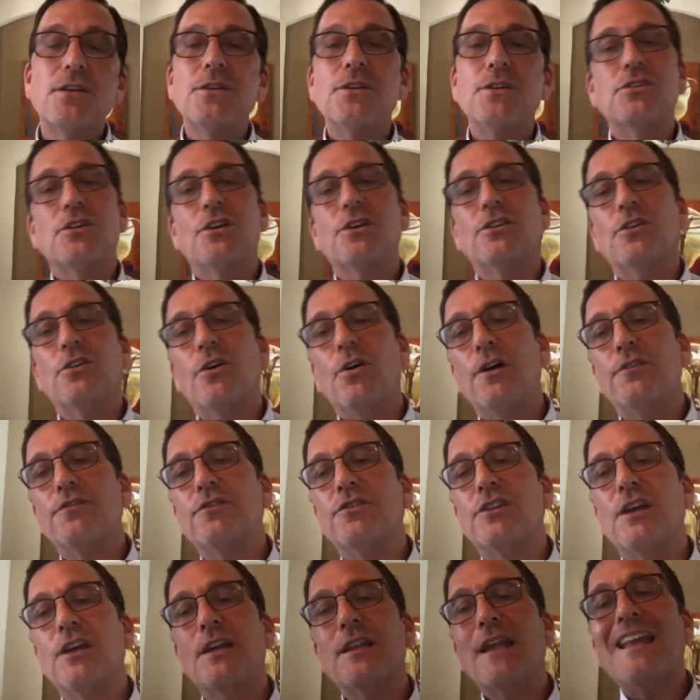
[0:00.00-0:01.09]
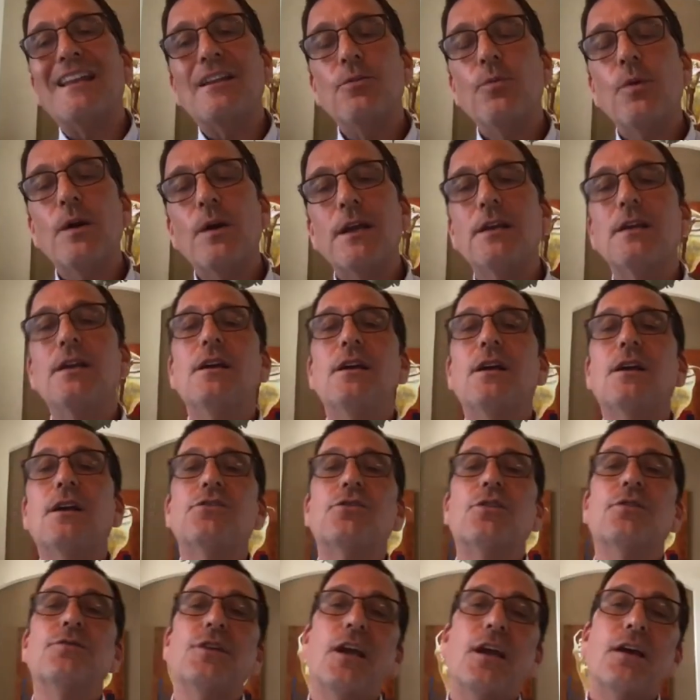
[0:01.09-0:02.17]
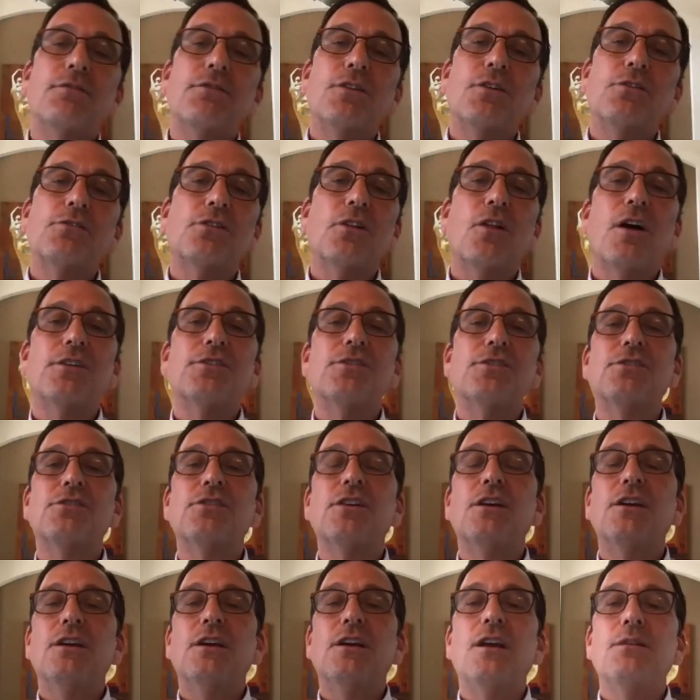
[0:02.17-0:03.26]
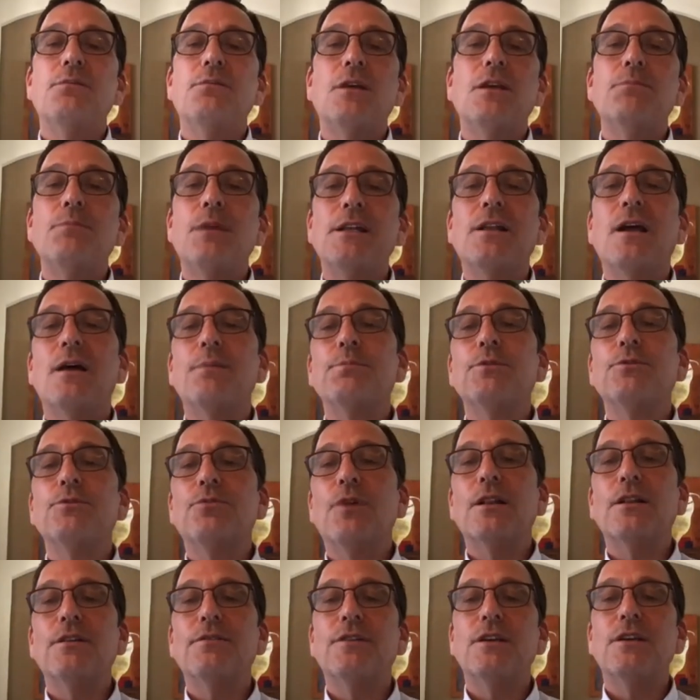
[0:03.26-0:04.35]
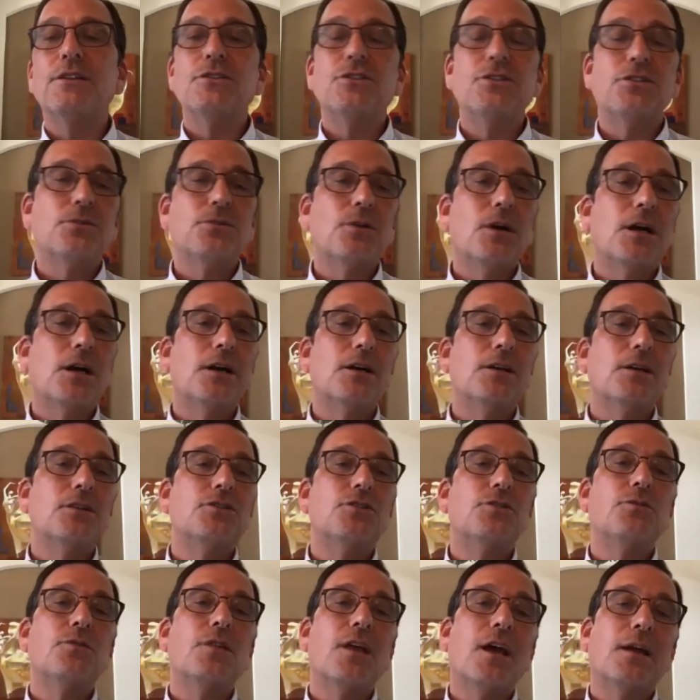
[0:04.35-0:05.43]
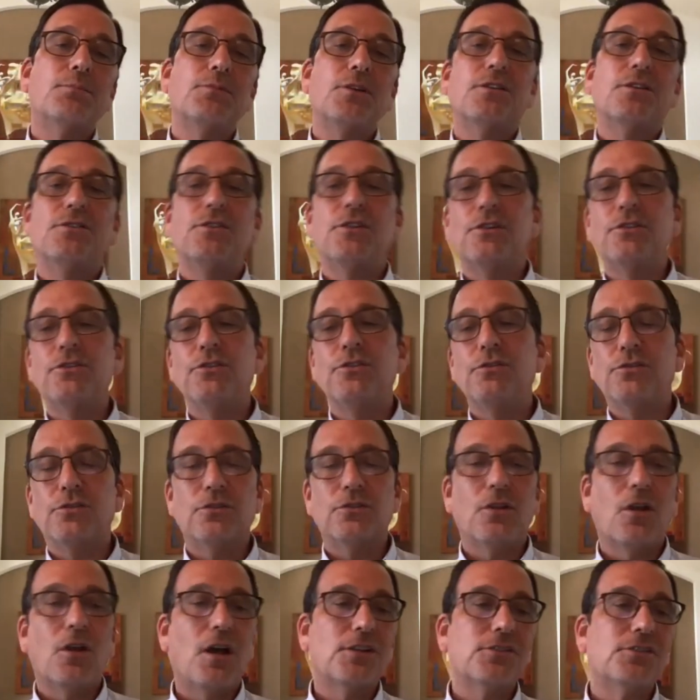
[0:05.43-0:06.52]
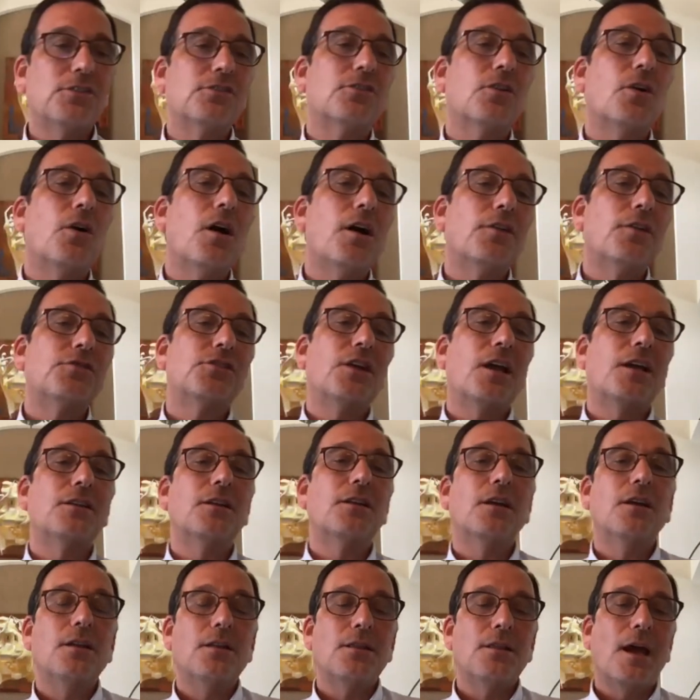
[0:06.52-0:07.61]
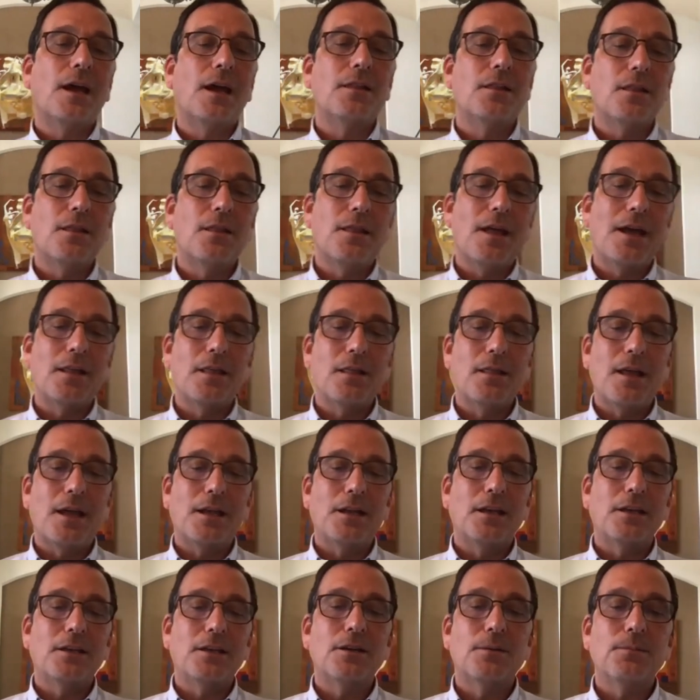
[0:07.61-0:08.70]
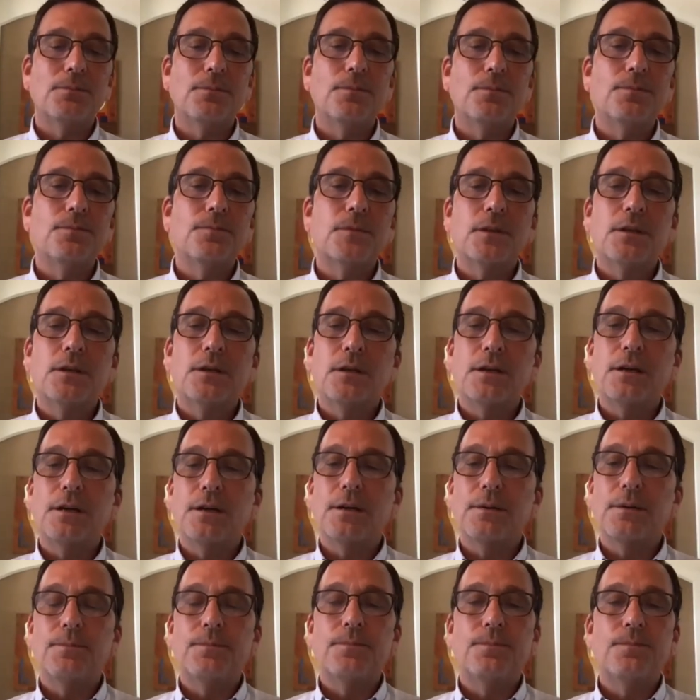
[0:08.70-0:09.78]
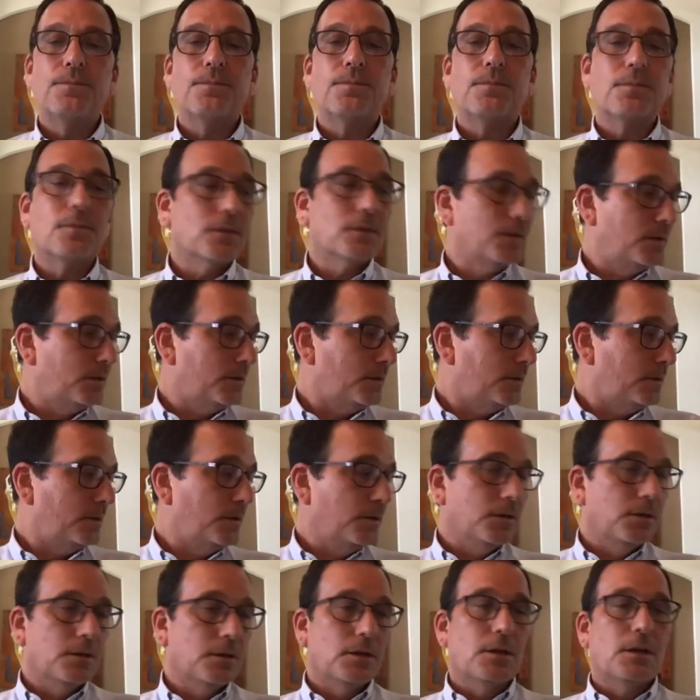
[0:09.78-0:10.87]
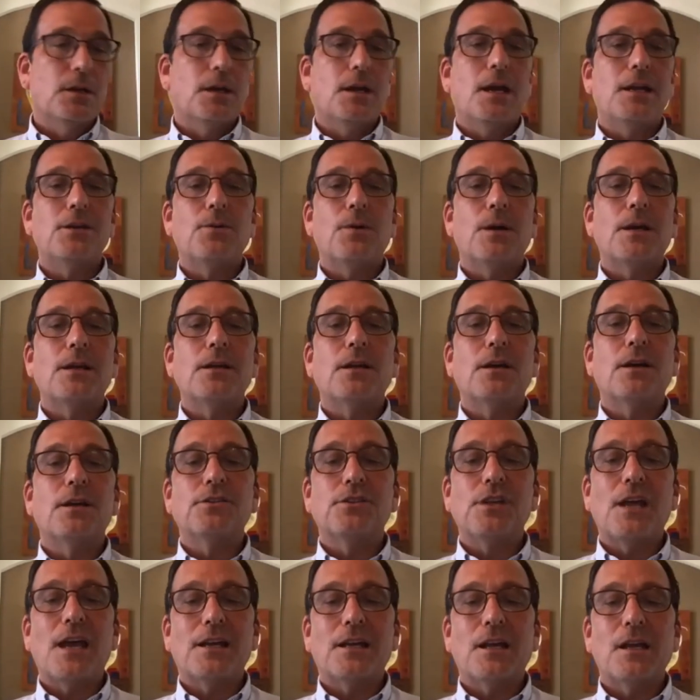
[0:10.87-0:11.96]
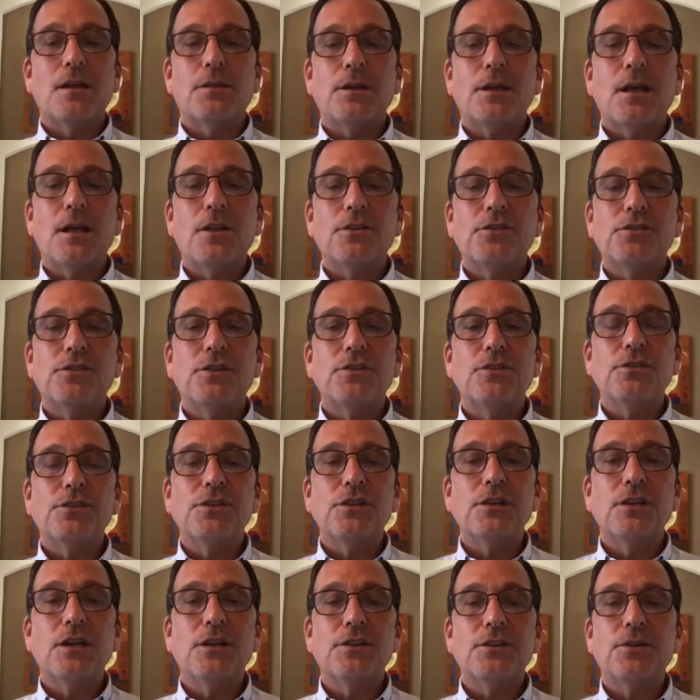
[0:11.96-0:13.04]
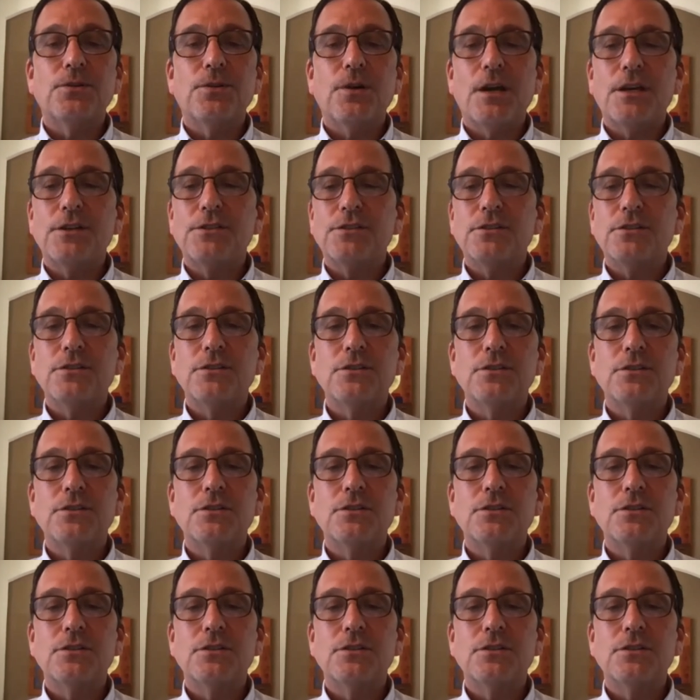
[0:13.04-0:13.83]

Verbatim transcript: that you're going to offset anyway. And so if you have those losses, it, it may not be relevant to, uh, to that because you could use your losses to offset that, that, that income. Um, anyway, uh, Zach, anything else that you're seeing on the horizon?